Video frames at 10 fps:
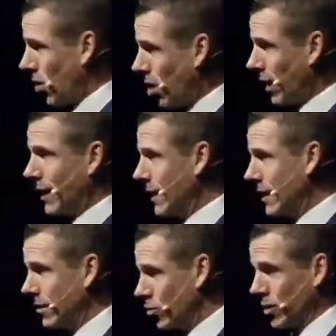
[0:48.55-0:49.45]
all I
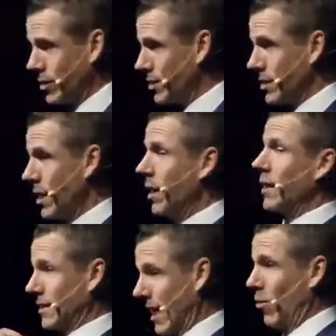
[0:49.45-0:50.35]
needed was
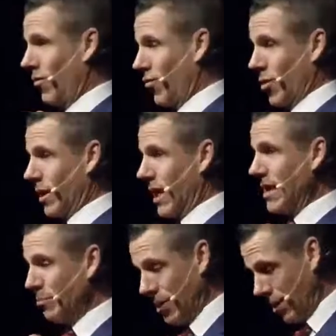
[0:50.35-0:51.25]
a towel for a
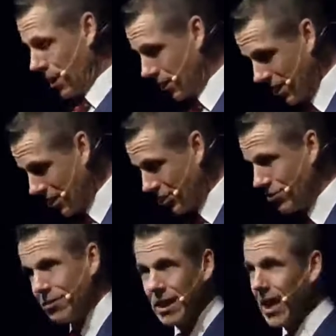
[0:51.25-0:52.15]
cape, a
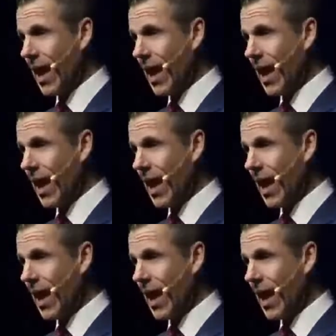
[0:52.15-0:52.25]
t-shirt,